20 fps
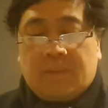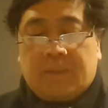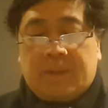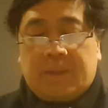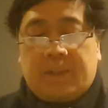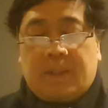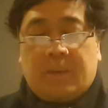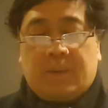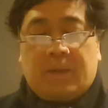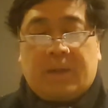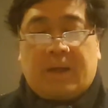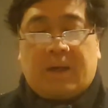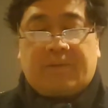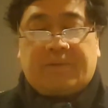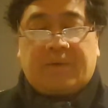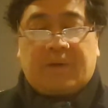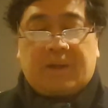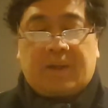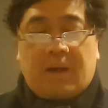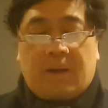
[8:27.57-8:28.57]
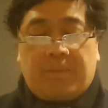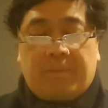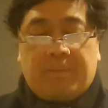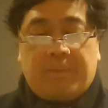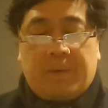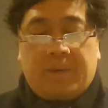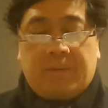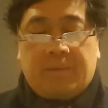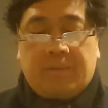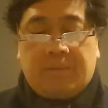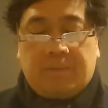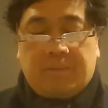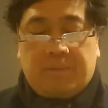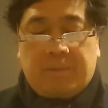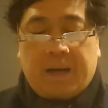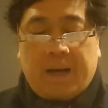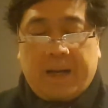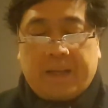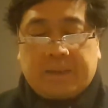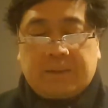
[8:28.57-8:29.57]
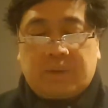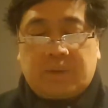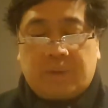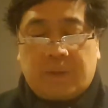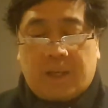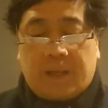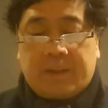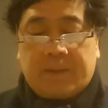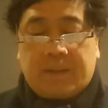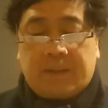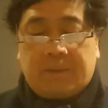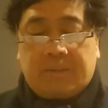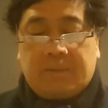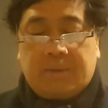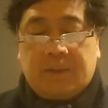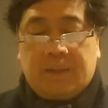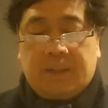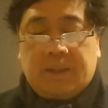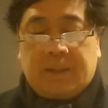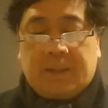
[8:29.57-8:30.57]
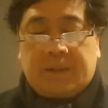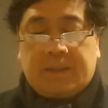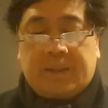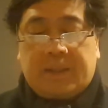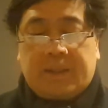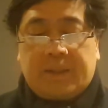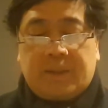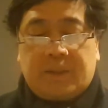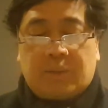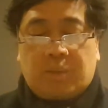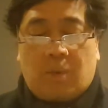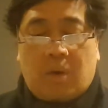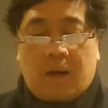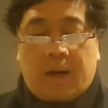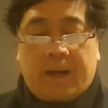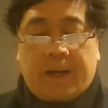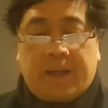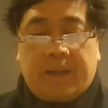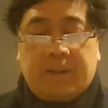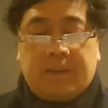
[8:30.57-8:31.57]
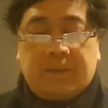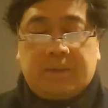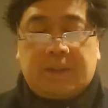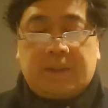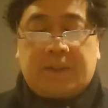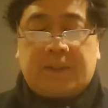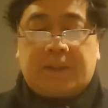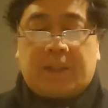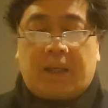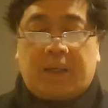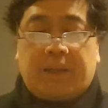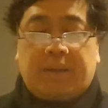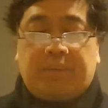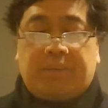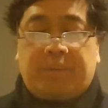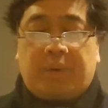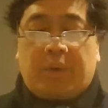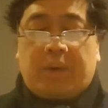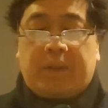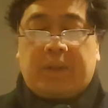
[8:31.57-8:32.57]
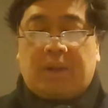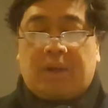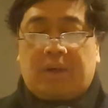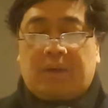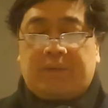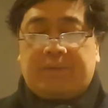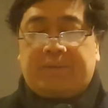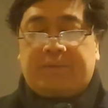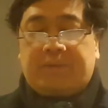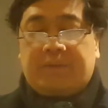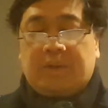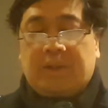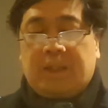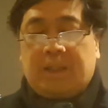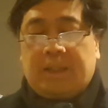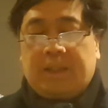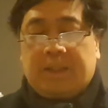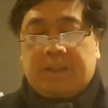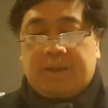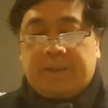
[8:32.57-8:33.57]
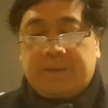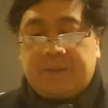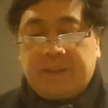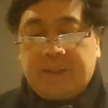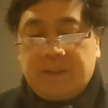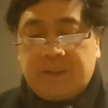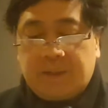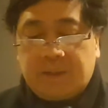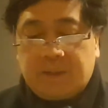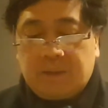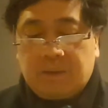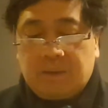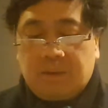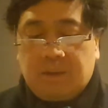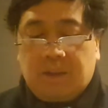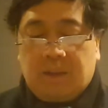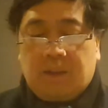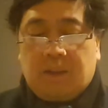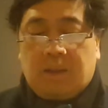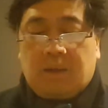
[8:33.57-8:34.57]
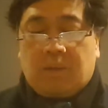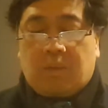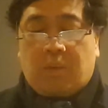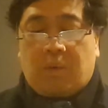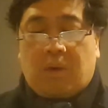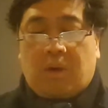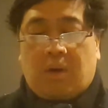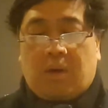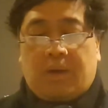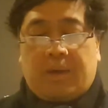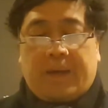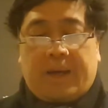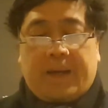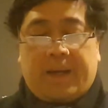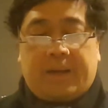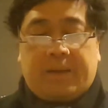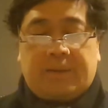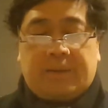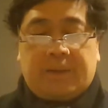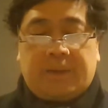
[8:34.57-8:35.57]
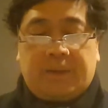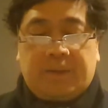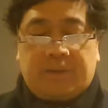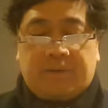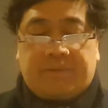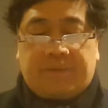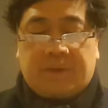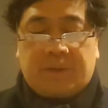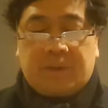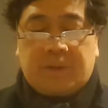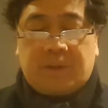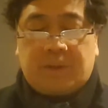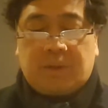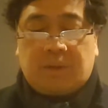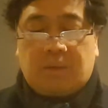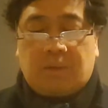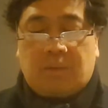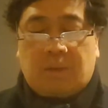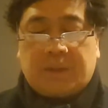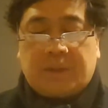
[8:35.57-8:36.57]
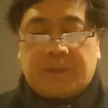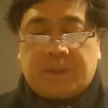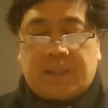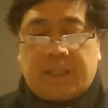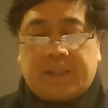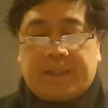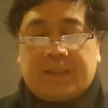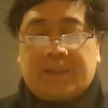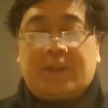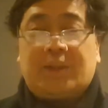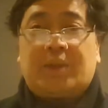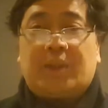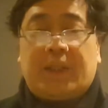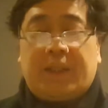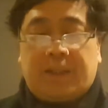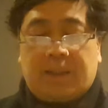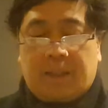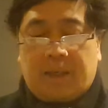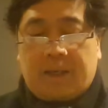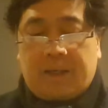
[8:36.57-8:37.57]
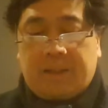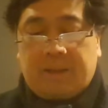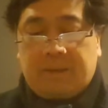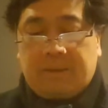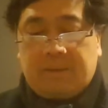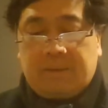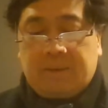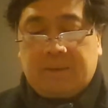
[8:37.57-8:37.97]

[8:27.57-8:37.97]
They will never come back together. That is why the starting point of this world and the universe was not a straight line.